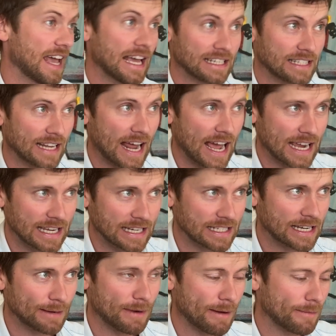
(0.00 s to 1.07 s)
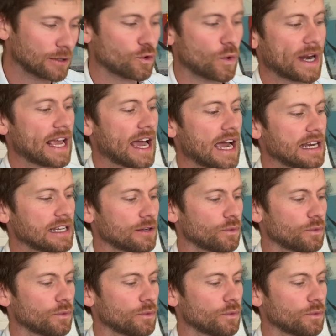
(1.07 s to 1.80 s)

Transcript: And today, in tip number 28,